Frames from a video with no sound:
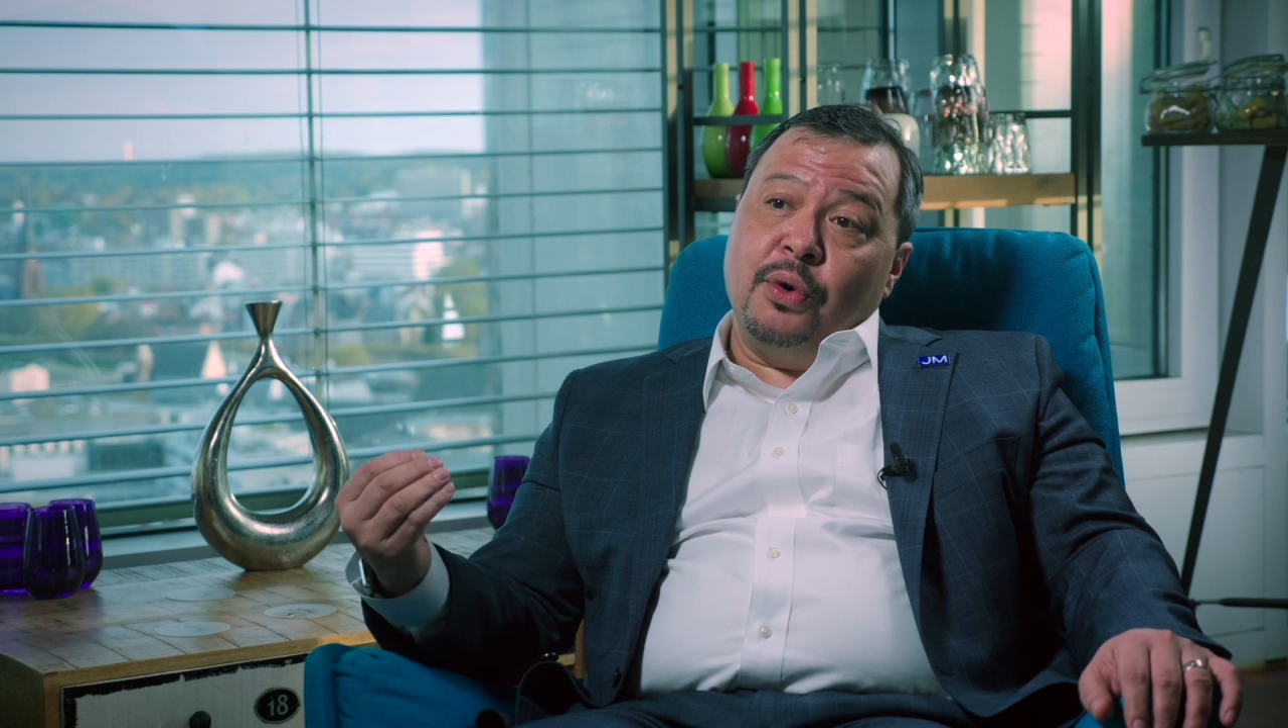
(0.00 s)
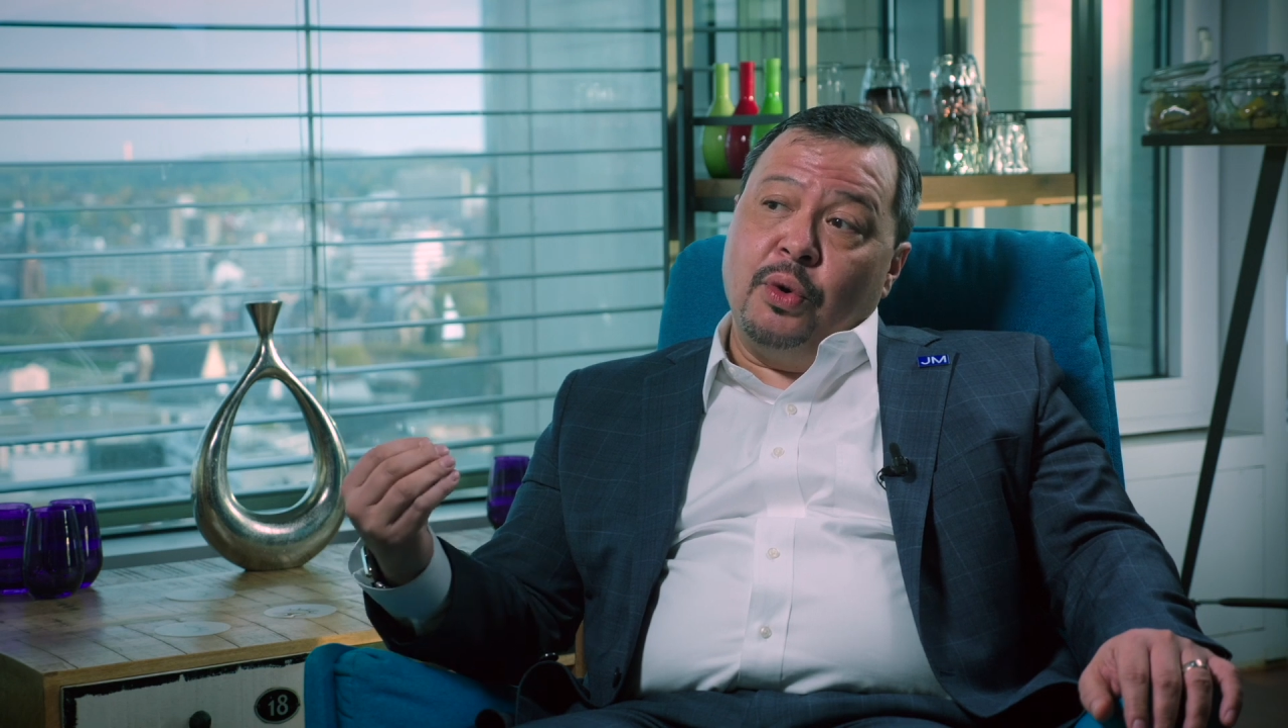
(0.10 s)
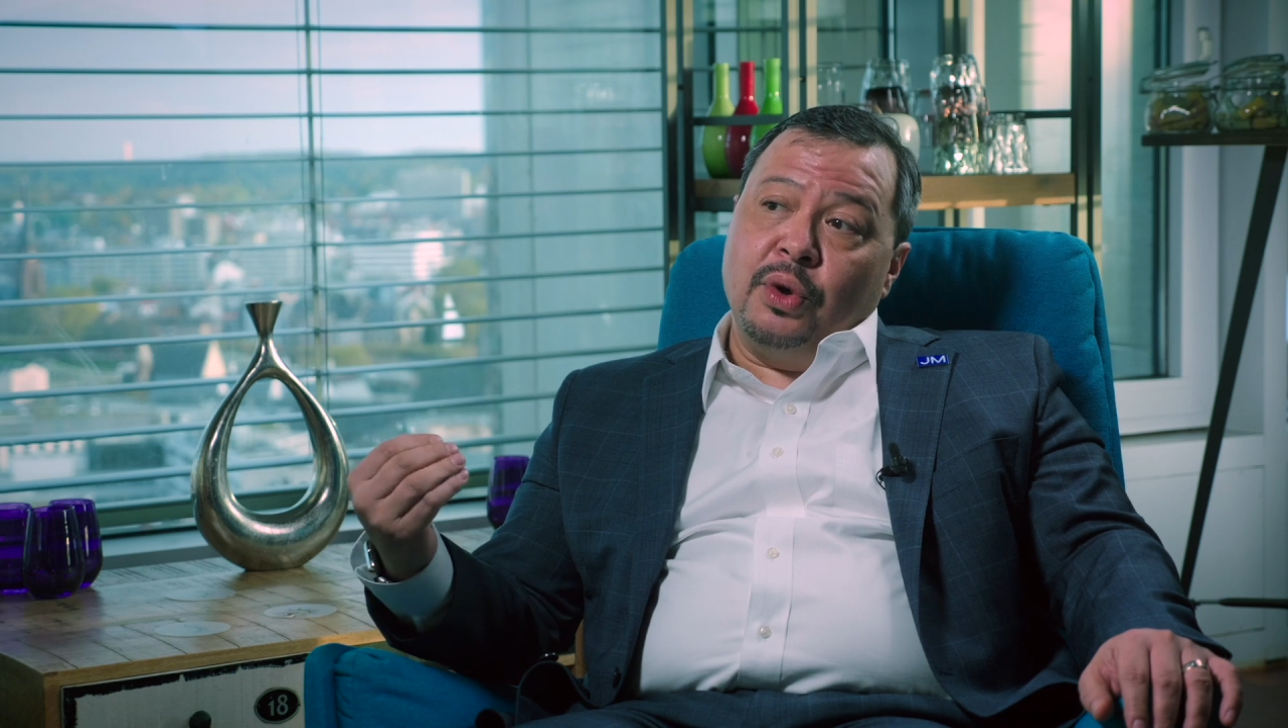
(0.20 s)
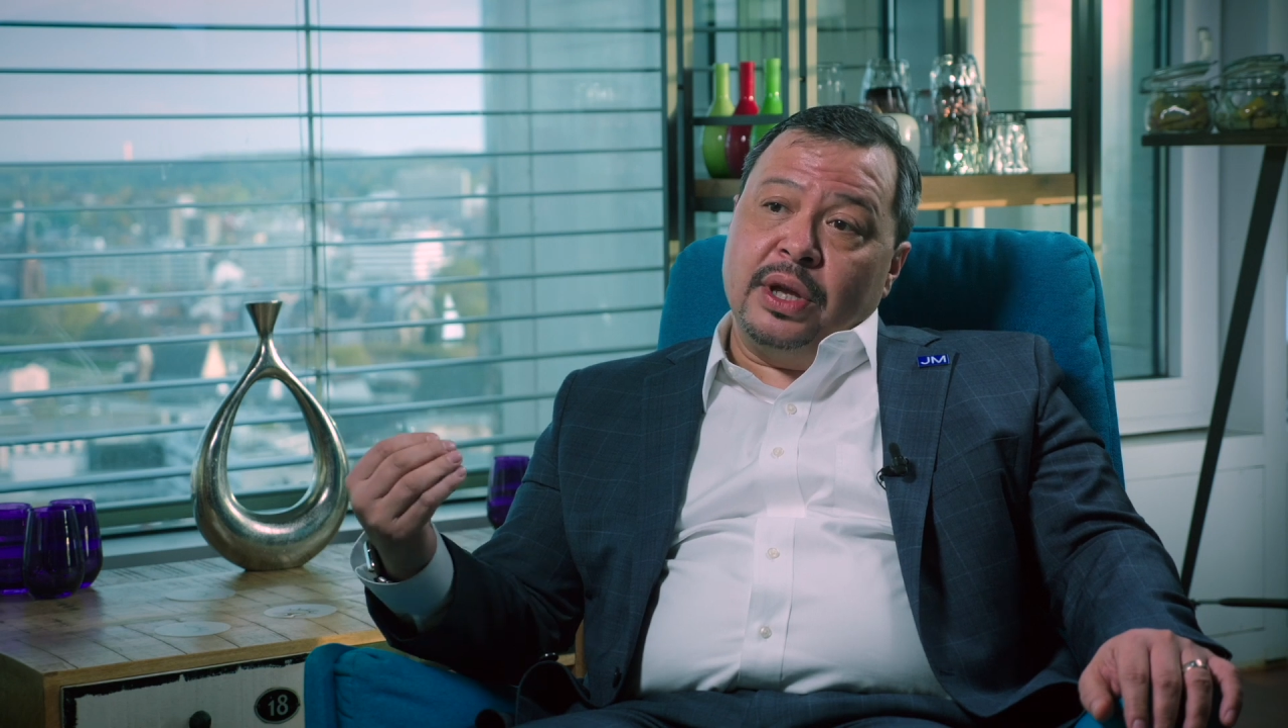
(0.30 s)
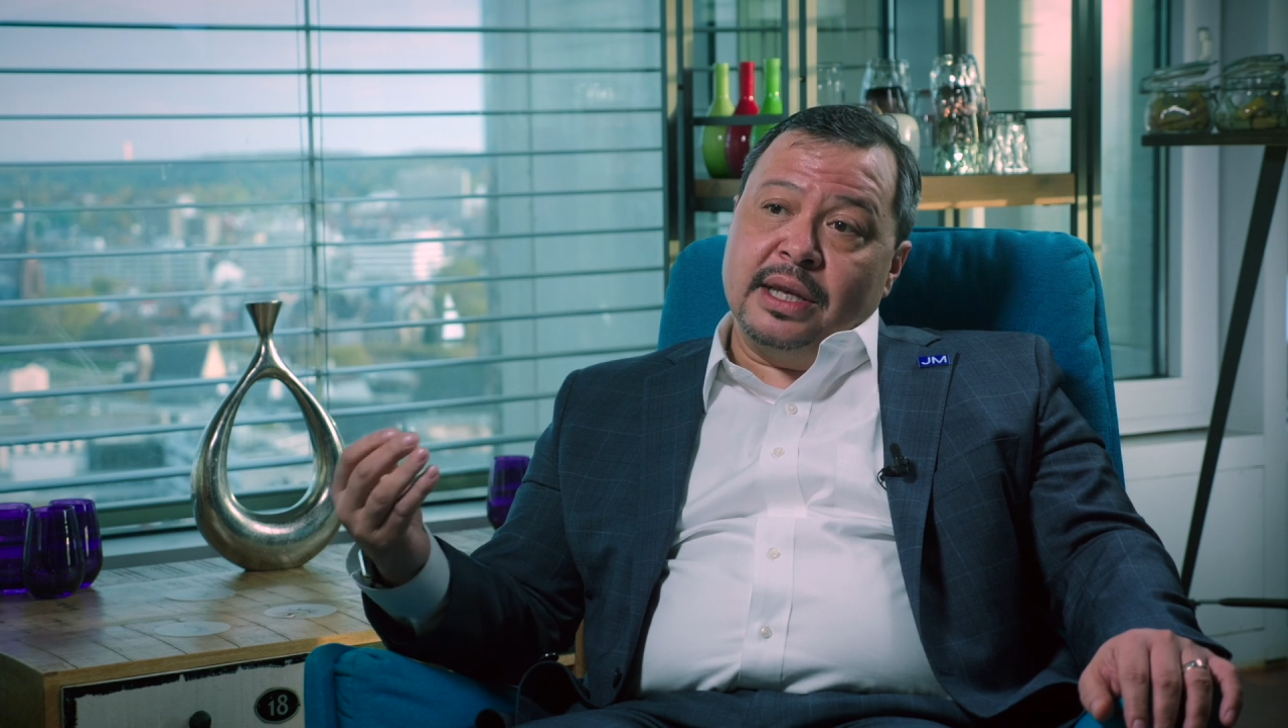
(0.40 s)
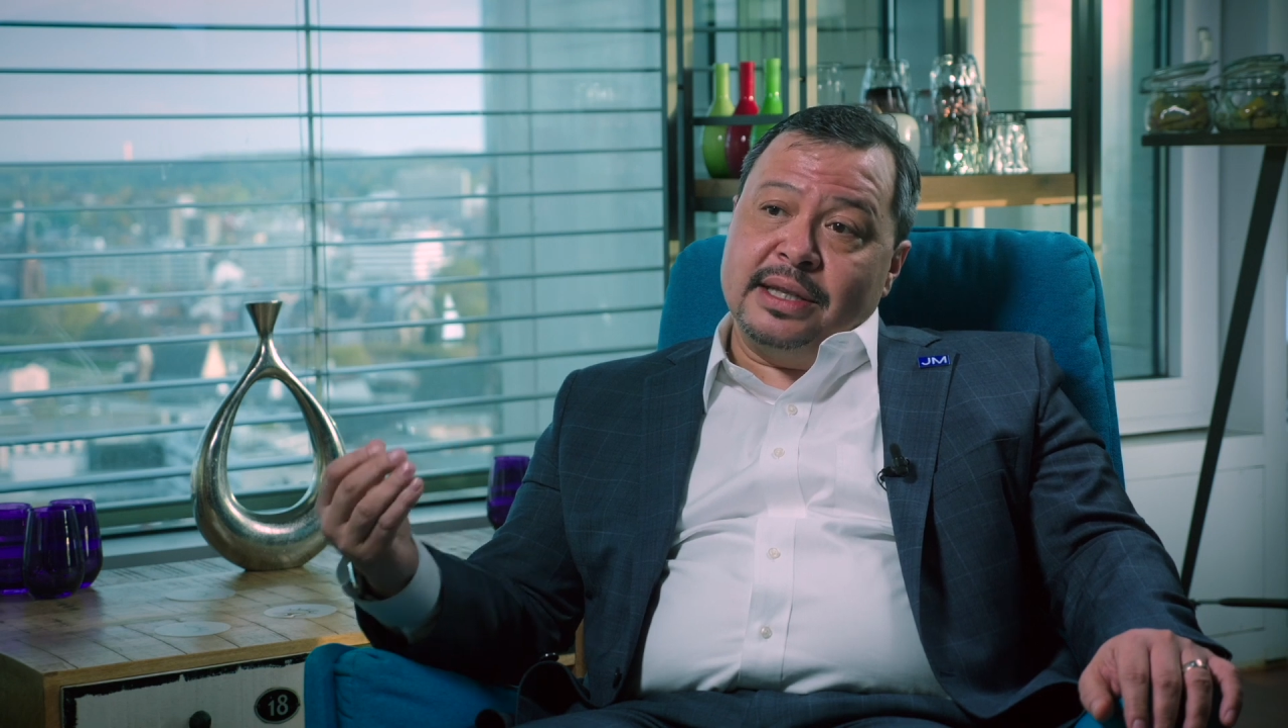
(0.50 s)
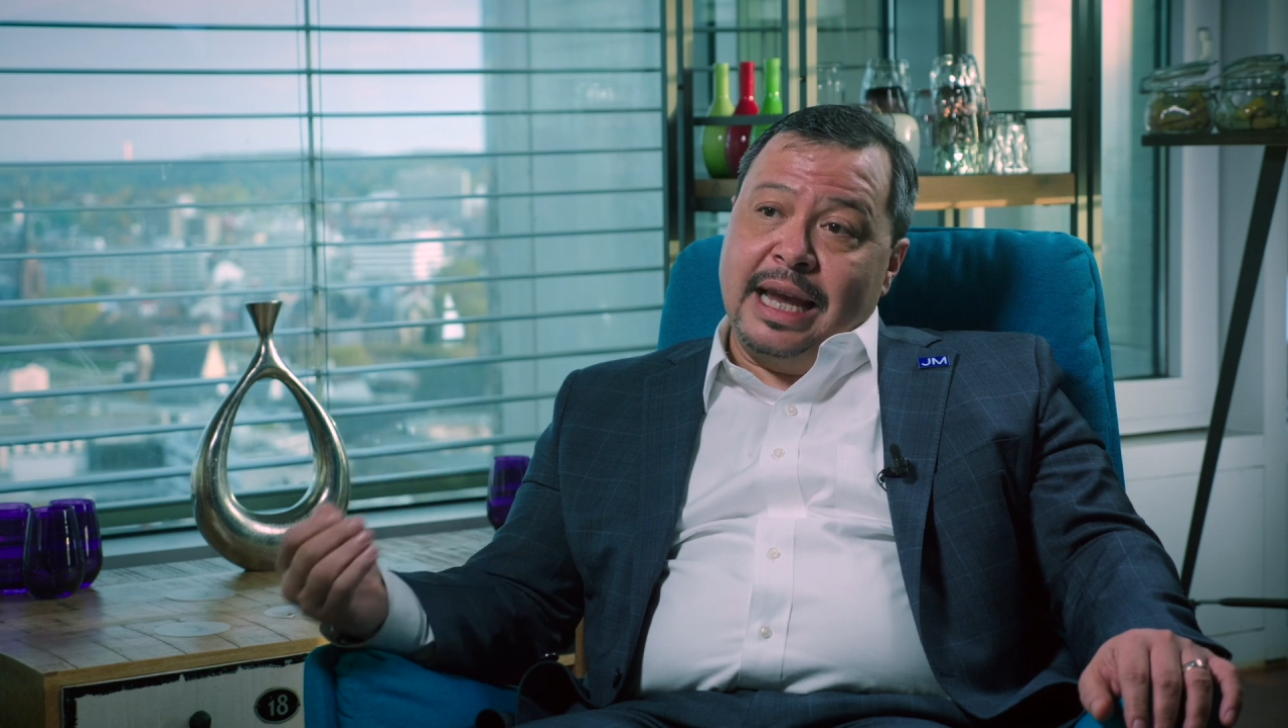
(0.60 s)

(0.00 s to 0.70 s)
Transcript: holding the